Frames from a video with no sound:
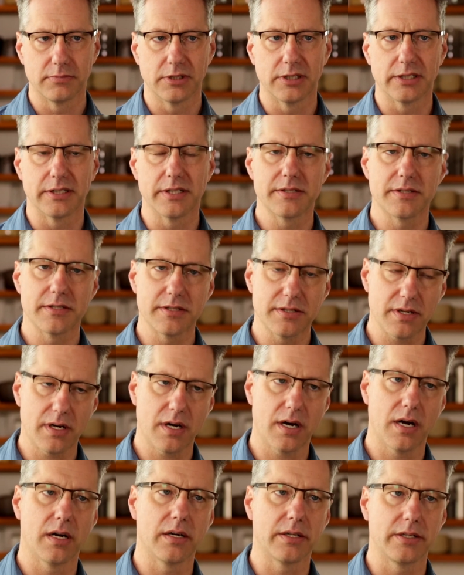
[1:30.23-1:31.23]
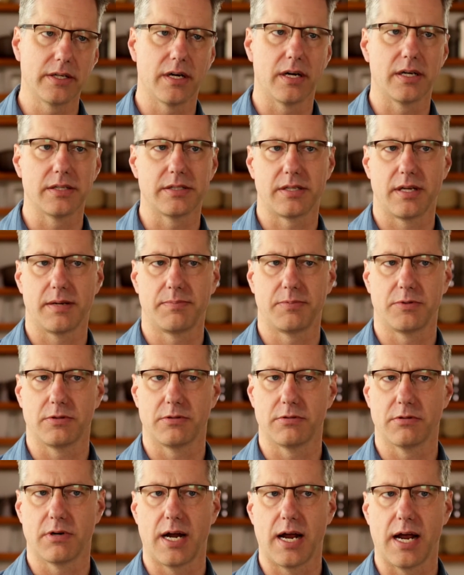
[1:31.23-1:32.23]
And this is a hard concept to
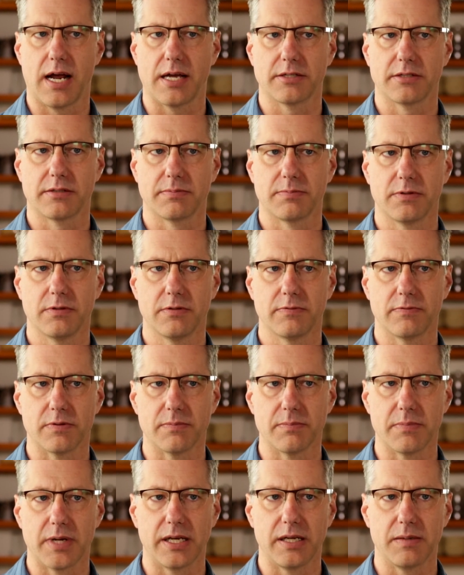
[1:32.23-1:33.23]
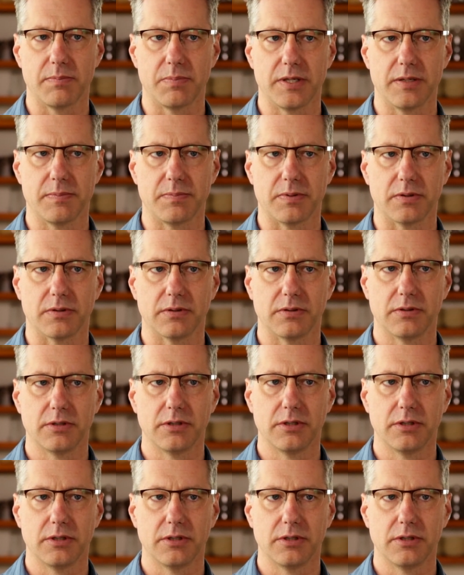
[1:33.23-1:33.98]
grasp for many people.